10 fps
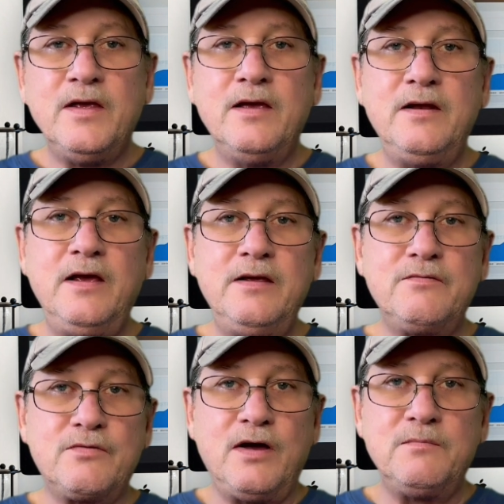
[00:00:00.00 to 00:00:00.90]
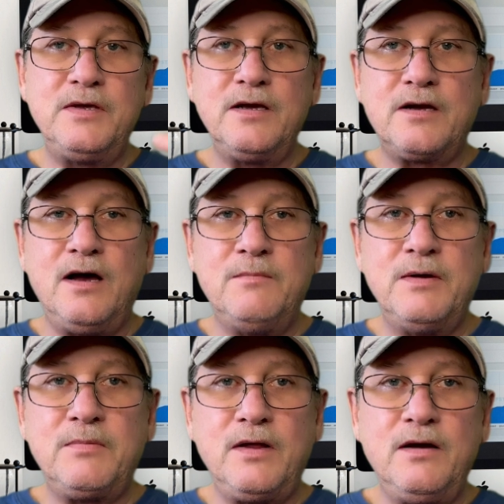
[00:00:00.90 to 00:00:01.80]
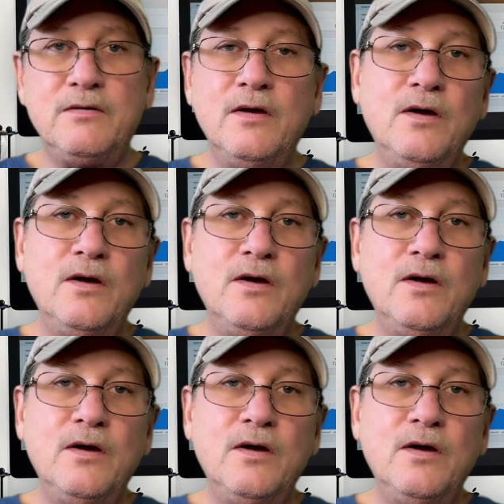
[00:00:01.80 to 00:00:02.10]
And hey, drop me a comment below.